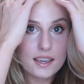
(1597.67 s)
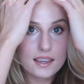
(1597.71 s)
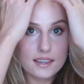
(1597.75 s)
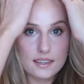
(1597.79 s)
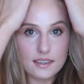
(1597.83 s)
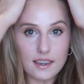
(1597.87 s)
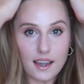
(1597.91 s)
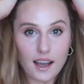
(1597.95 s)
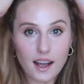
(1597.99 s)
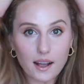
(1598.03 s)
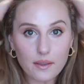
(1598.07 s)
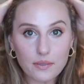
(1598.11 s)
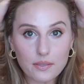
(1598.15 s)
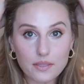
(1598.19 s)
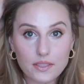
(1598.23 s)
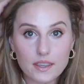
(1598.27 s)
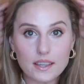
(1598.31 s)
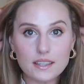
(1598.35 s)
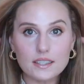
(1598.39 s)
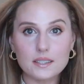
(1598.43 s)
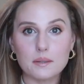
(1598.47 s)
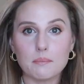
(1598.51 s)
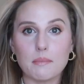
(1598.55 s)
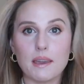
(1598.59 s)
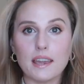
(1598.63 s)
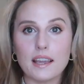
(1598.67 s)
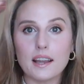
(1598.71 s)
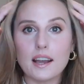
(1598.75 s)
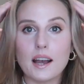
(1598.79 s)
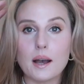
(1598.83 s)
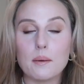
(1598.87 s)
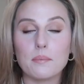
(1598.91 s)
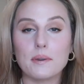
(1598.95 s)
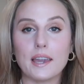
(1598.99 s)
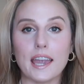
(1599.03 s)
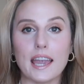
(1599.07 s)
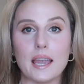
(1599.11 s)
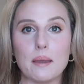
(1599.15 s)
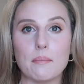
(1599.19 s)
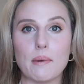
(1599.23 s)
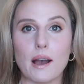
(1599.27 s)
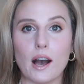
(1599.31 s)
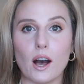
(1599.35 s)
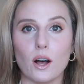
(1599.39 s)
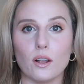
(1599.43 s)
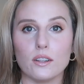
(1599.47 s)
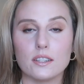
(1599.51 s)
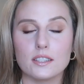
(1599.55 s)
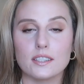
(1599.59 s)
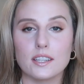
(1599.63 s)
Yeah, this makeup came
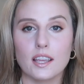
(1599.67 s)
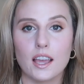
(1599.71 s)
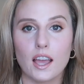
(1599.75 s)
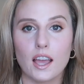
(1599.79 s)
out